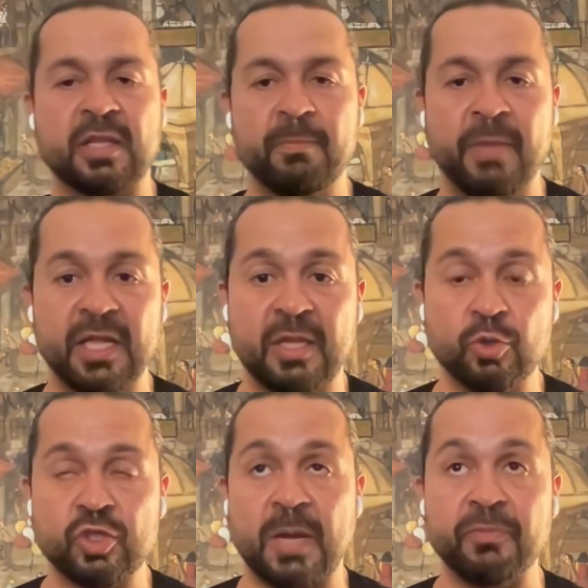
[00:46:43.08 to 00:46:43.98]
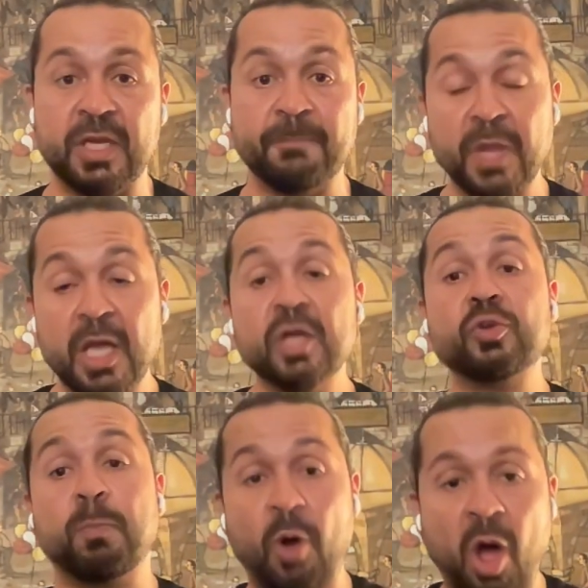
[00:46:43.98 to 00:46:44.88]
may do something.
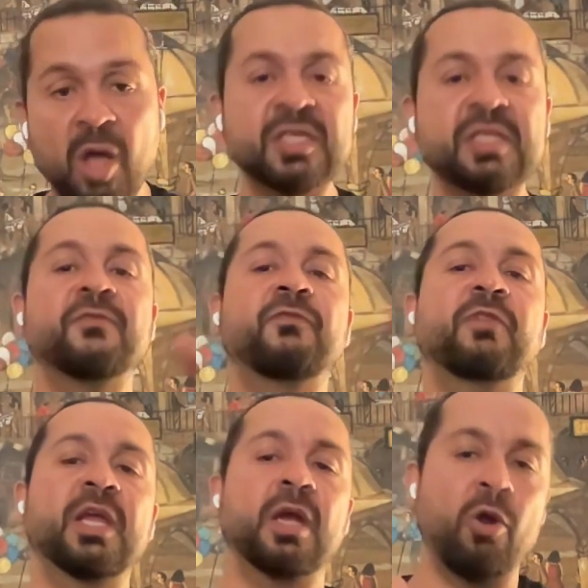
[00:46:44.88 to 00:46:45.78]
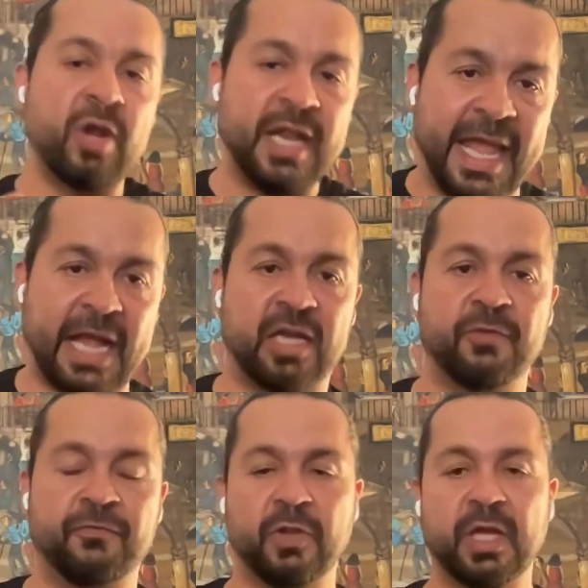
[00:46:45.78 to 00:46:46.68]
So positively or
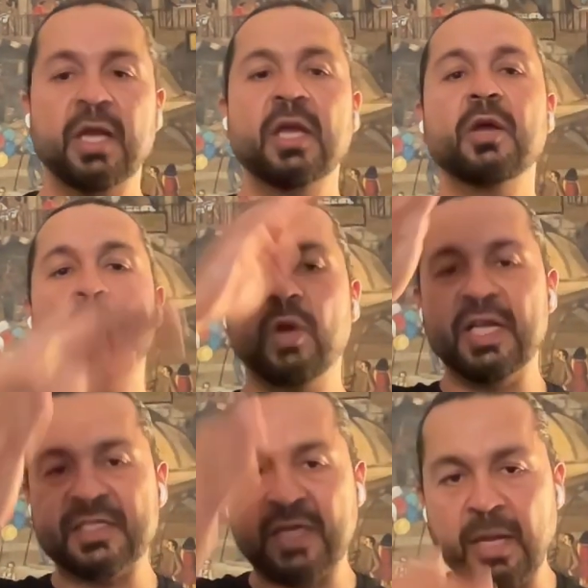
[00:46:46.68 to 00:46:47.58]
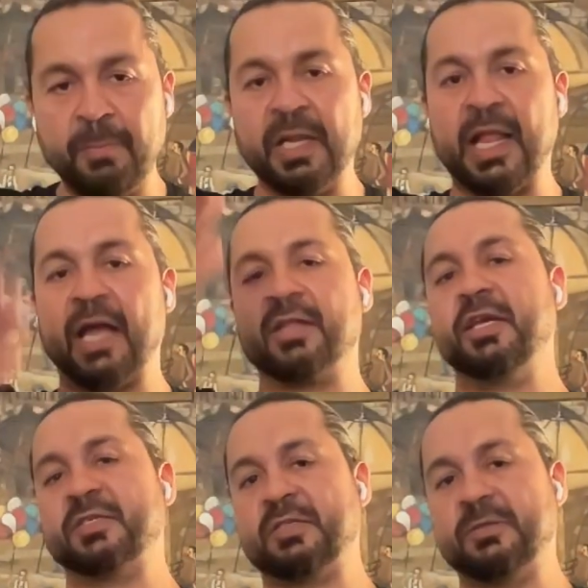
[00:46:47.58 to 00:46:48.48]
negatively, it's going to be like
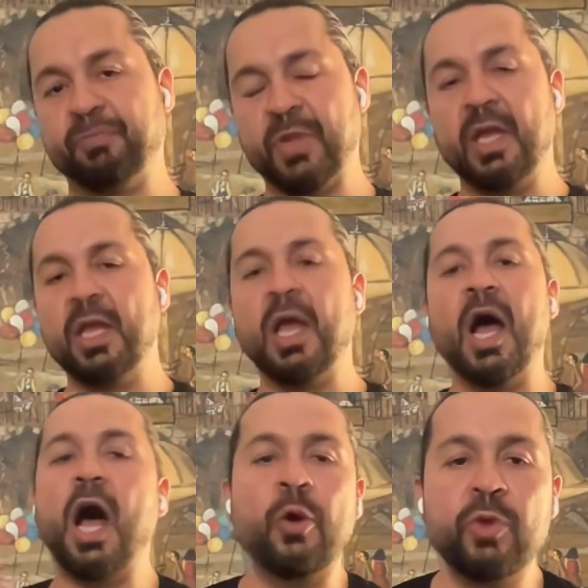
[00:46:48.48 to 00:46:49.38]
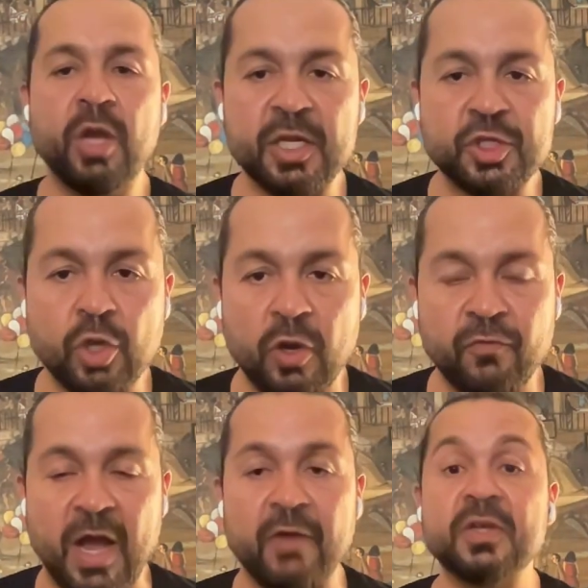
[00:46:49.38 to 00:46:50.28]
this. How are you going to
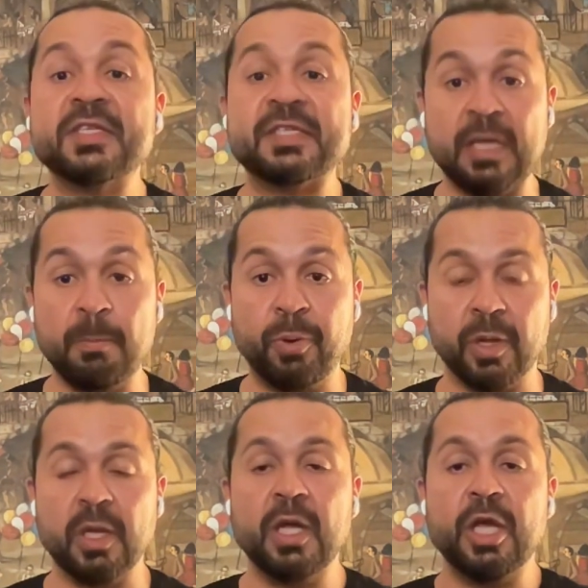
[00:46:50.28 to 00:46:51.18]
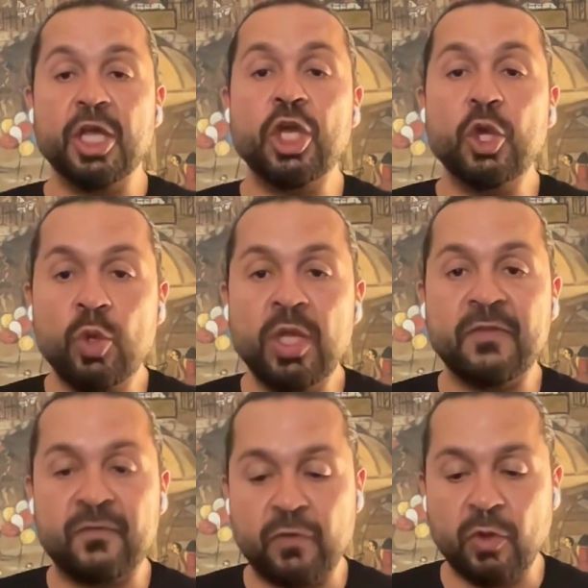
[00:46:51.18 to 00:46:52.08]
survive? Simple. You
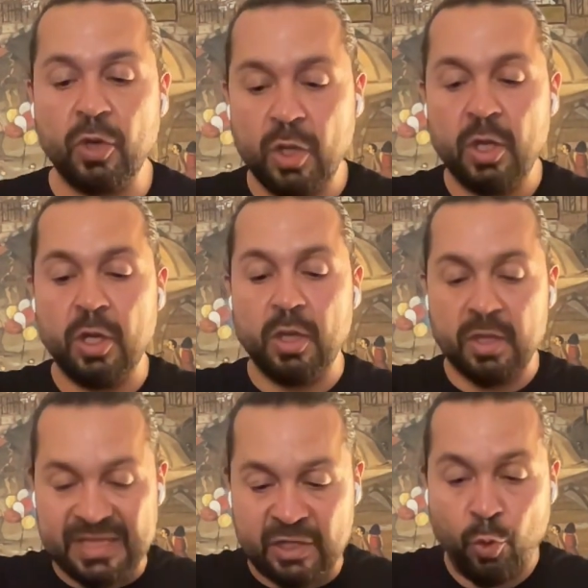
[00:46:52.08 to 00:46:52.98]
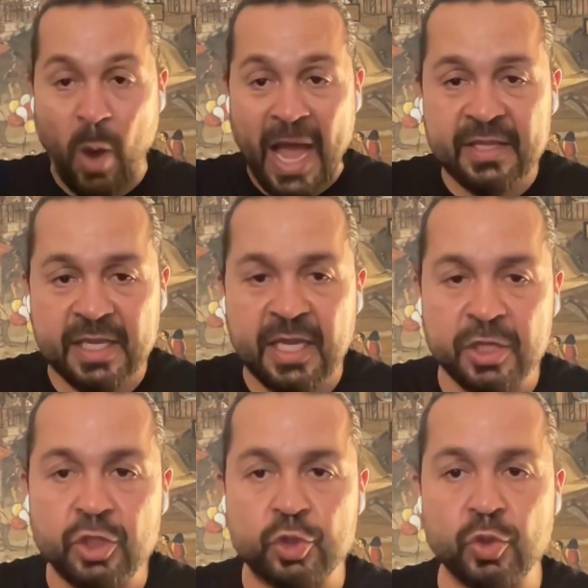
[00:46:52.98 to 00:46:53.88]
need to divide
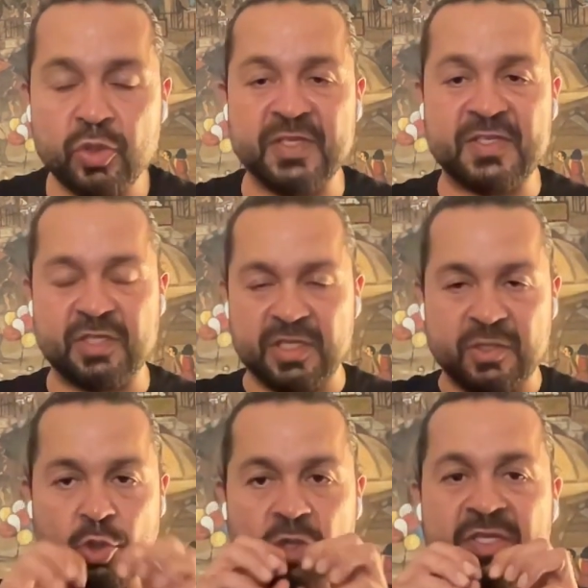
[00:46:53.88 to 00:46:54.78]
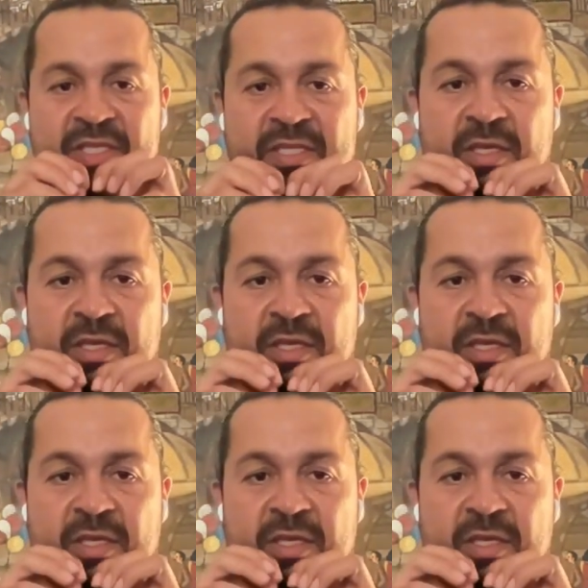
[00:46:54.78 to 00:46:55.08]
into this. You need to,